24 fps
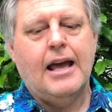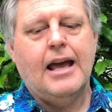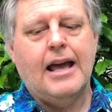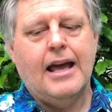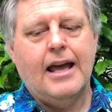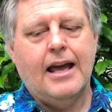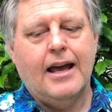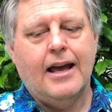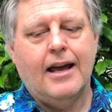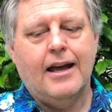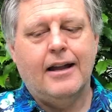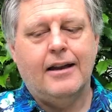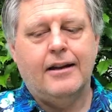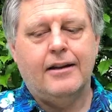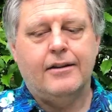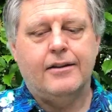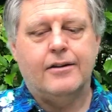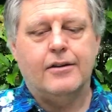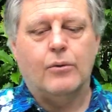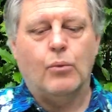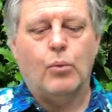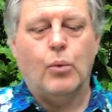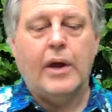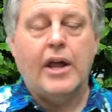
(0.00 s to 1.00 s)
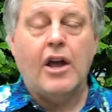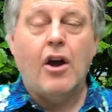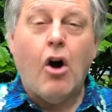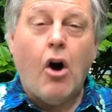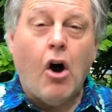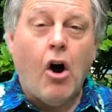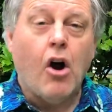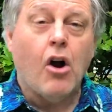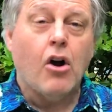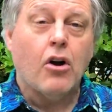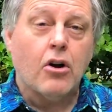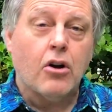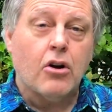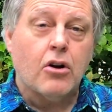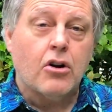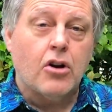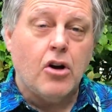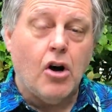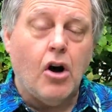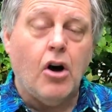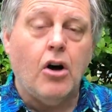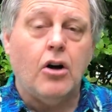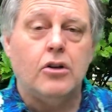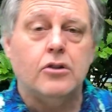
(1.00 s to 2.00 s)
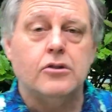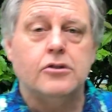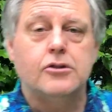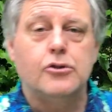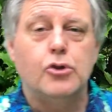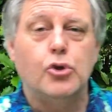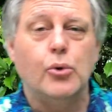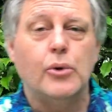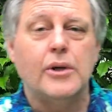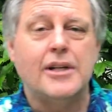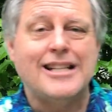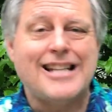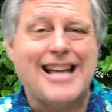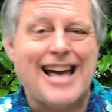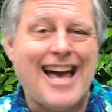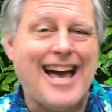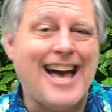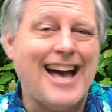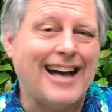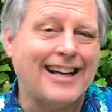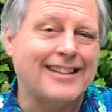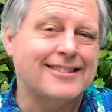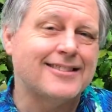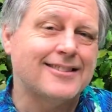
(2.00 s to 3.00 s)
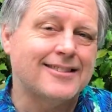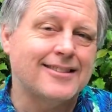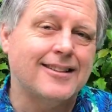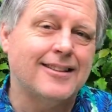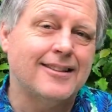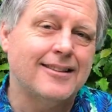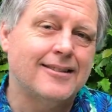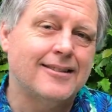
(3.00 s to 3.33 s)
And we are called to a task.